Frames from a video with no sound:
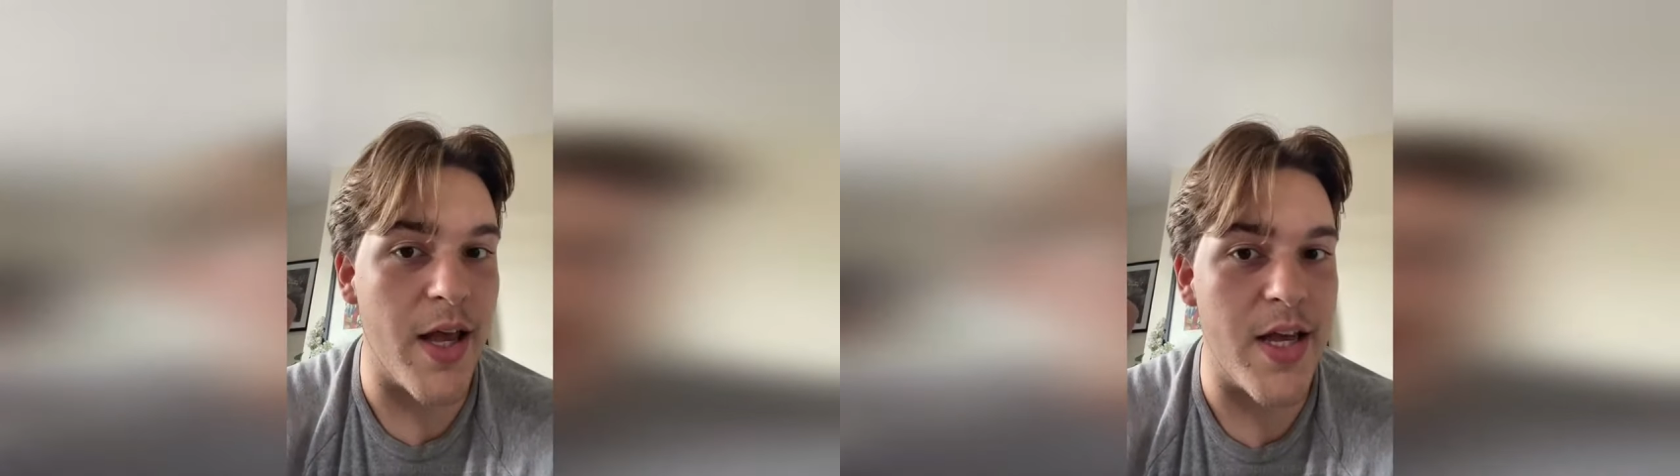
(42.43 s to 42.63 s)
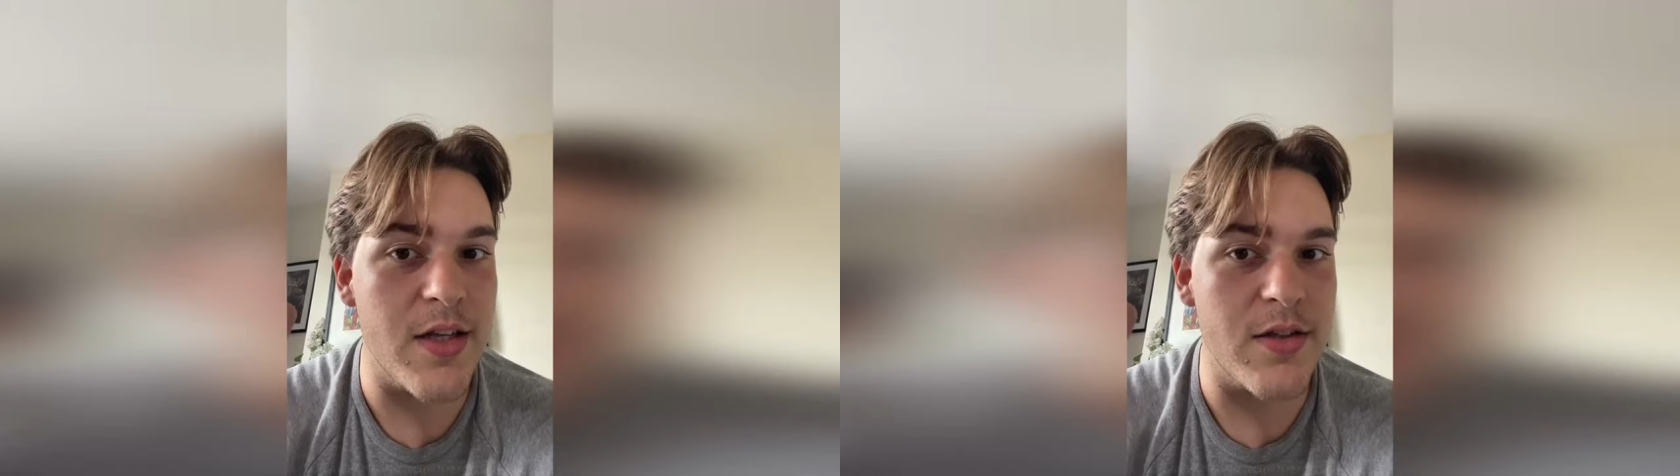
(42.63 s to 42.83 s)

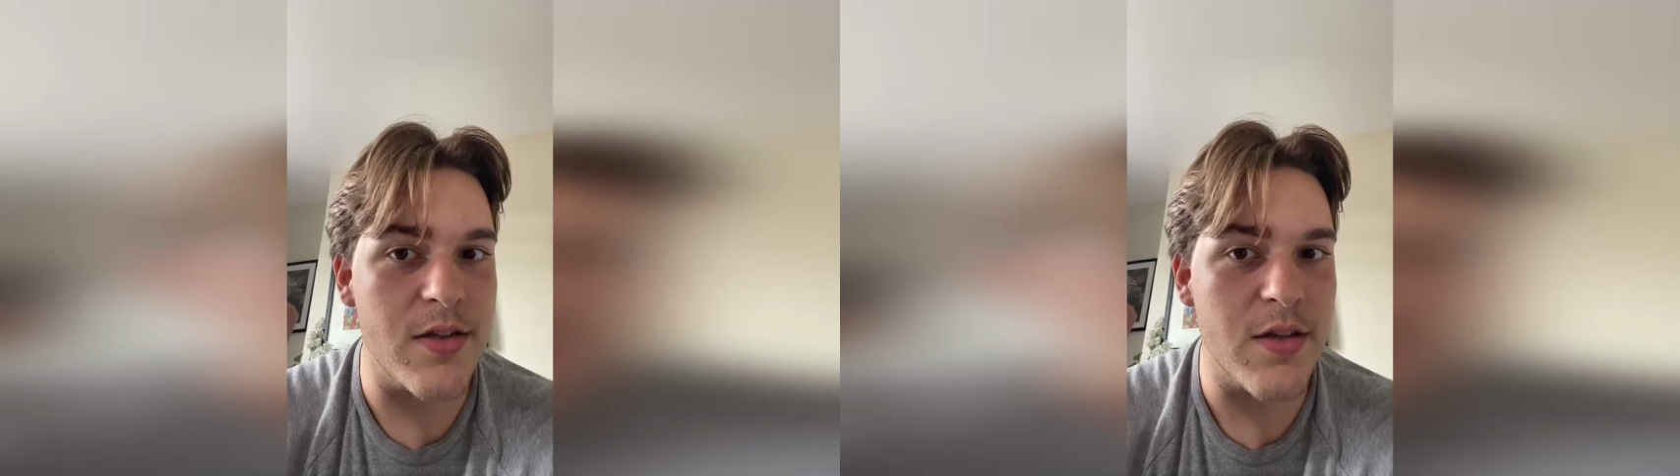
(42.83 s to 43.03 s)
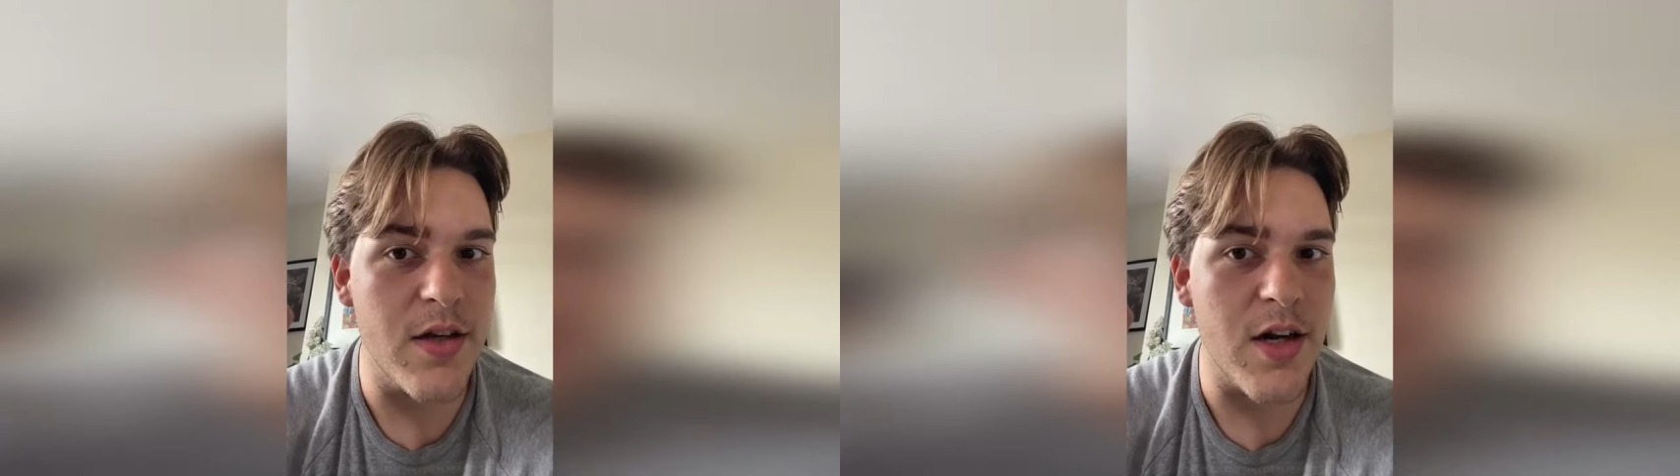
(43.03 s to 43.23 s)
ears
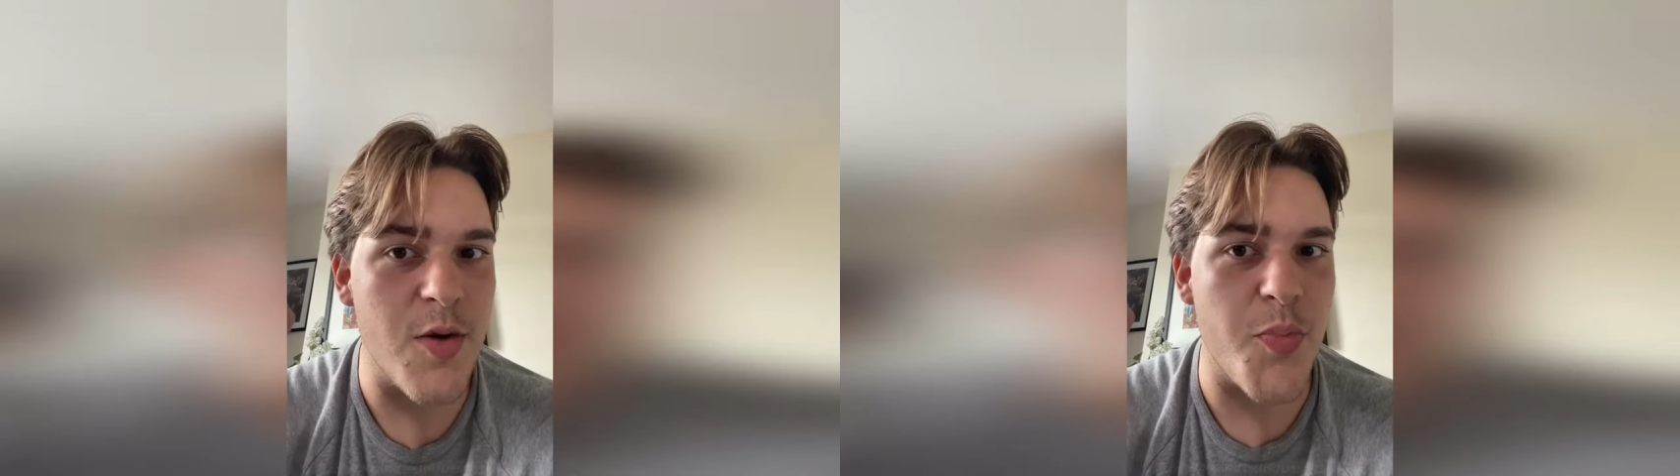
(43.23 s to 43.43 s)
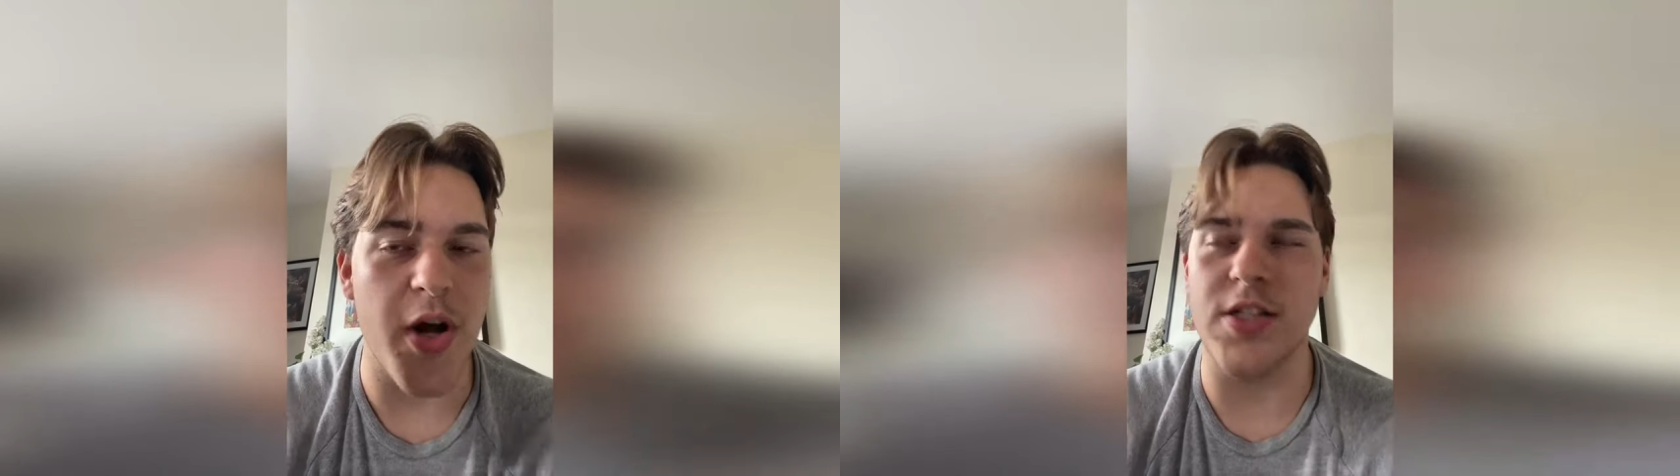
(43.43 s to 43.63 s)
kind
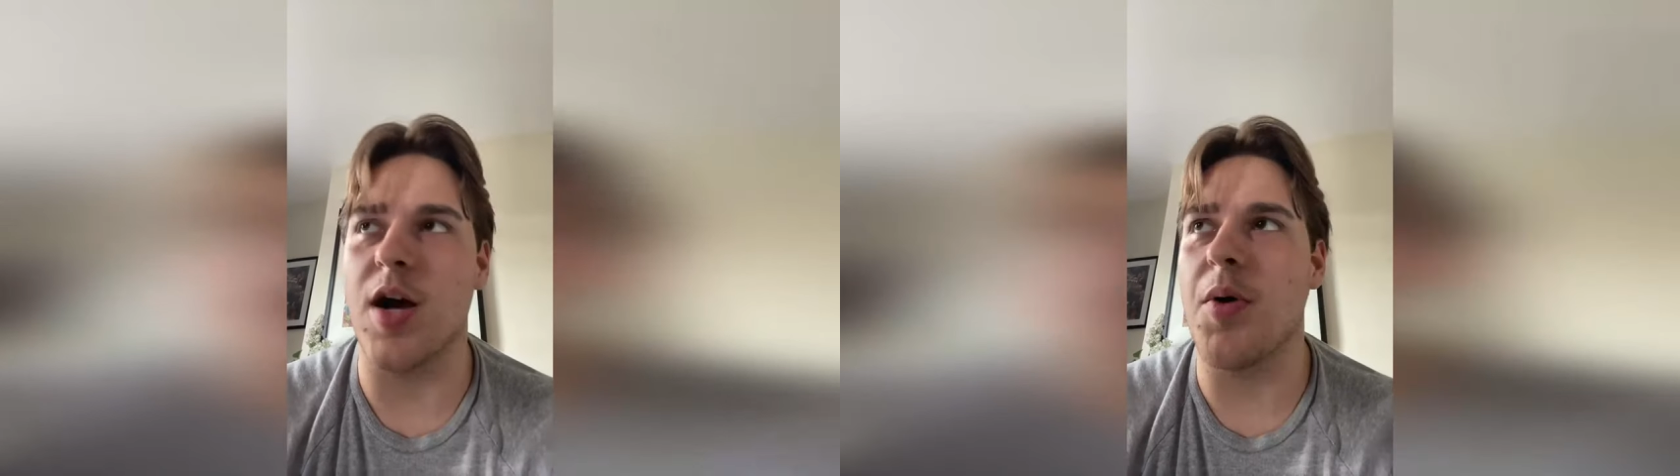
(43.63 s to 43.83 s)
of pricked up.